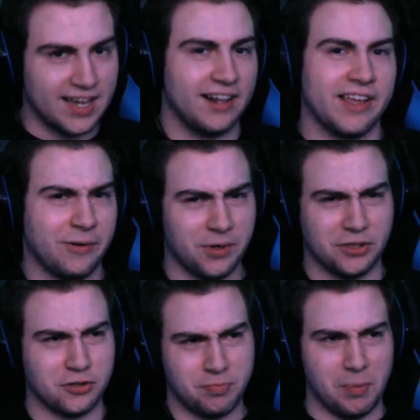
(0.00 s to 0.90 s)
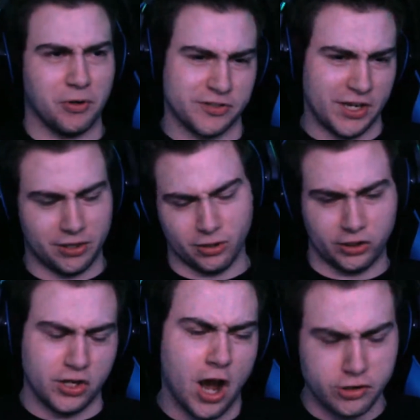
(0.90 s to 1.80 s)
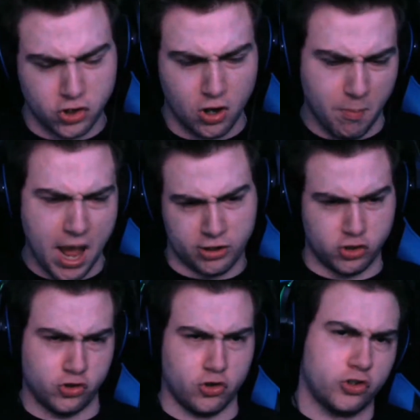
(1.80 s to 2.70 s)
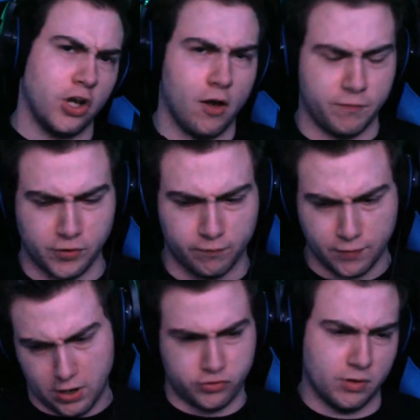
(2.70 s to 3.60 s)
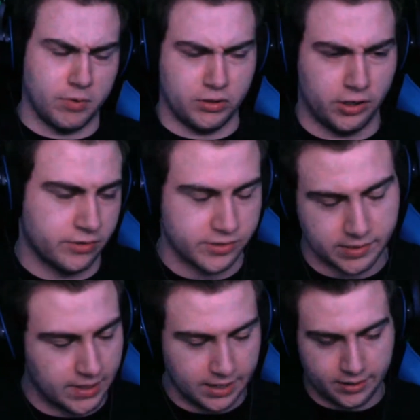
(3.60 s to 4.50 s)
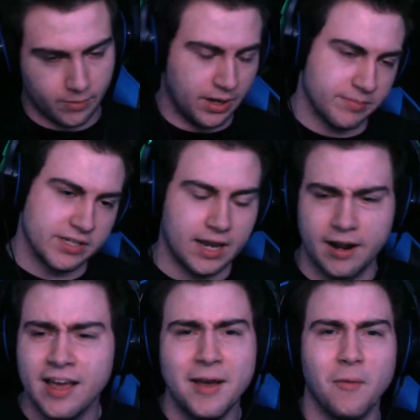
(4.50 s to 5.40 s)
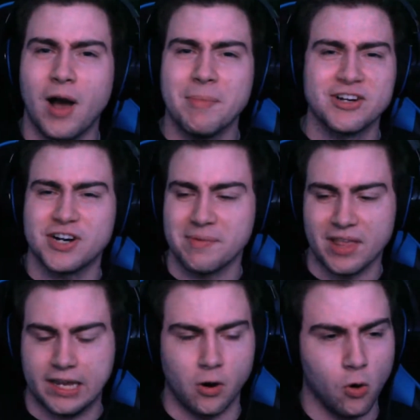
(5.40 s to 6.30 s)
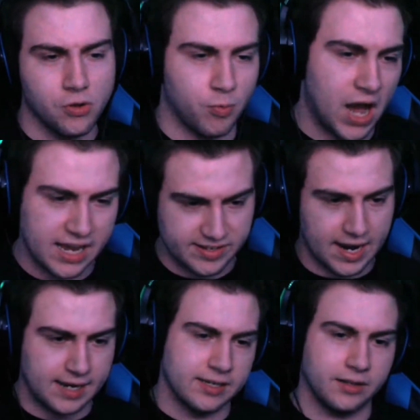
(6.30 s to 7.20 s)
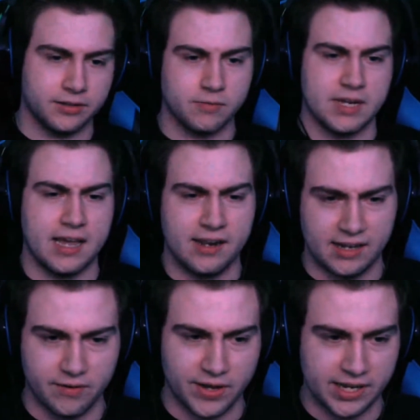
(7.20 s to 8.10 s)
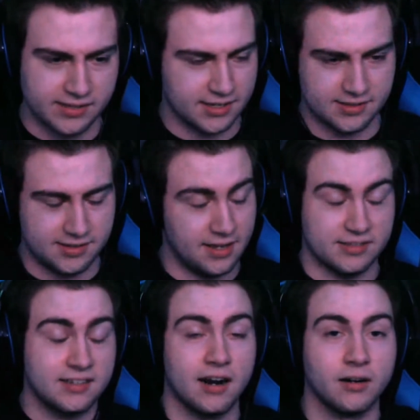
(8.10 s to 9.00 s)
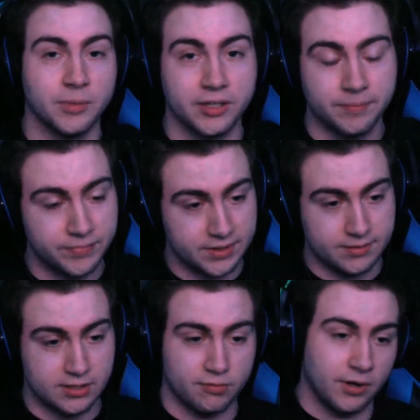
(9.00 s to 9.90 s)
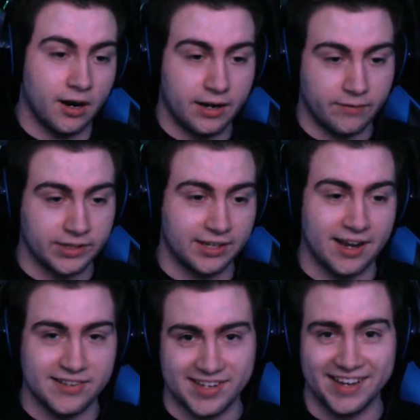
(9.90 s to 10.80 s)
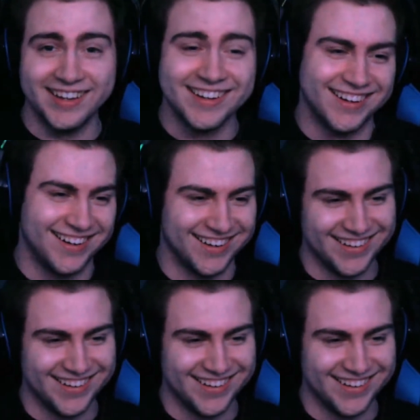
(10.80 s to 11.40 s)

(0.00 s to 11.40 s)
It's kind of like what those people say. They're like, the ideal match is yourself, so find somebody like yourself. I don't know what I'm saying. Why am I trying to be like an old wise guy telling you dating advice? That's terrible. Disregard everything I say.